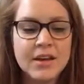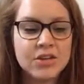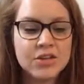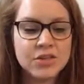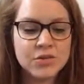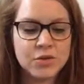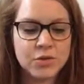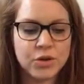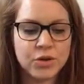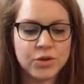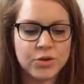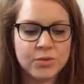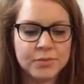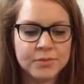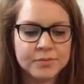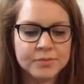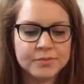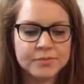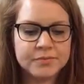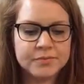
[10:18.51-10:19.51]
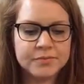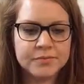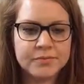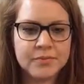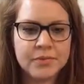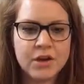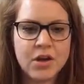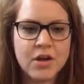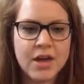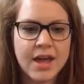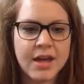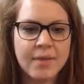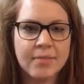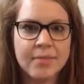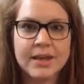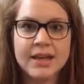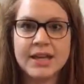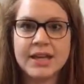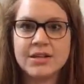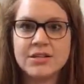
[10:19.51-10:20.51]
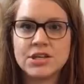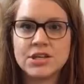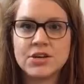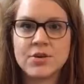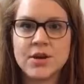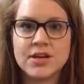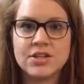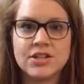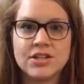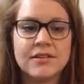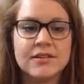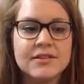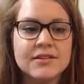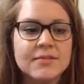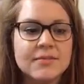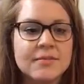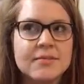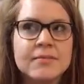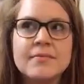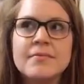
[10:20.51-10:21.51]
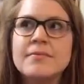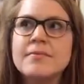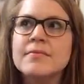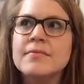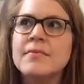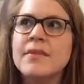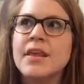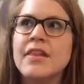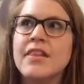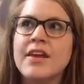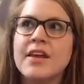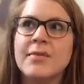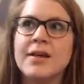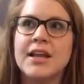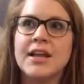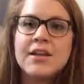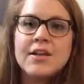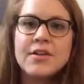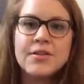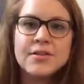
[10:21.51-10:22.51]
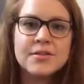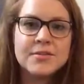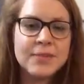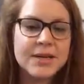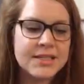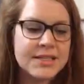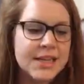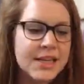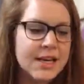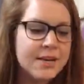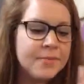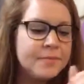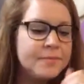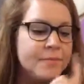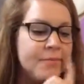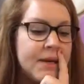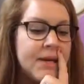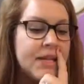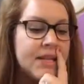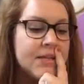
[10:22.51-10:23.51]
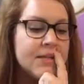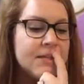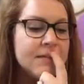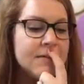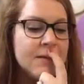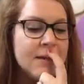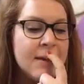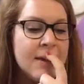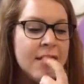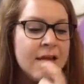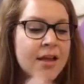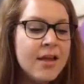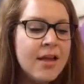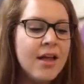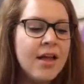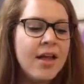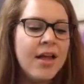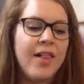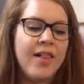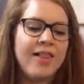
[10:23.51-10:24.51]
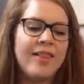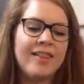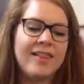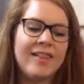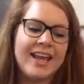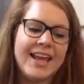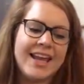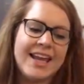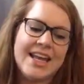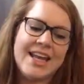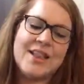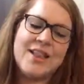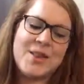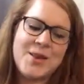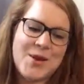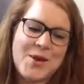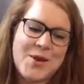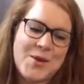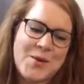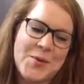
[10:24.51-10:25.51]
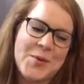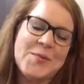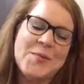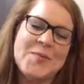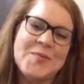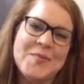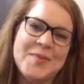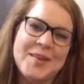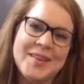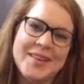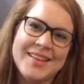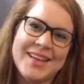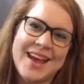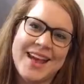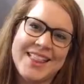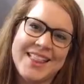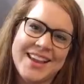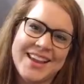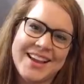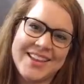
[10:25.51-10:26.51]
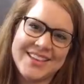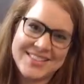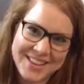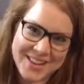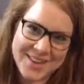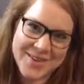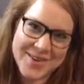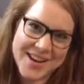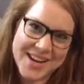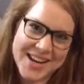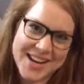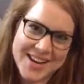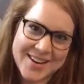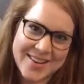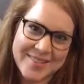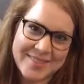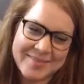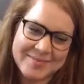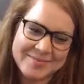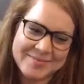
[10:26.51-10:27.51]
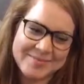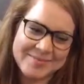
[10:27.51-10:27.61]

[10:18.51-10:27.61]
Just rude. Okay, I'm going to get to your questions. I think I'm getting close to my 10 minutes. Lainey Lou, I think I see you on here.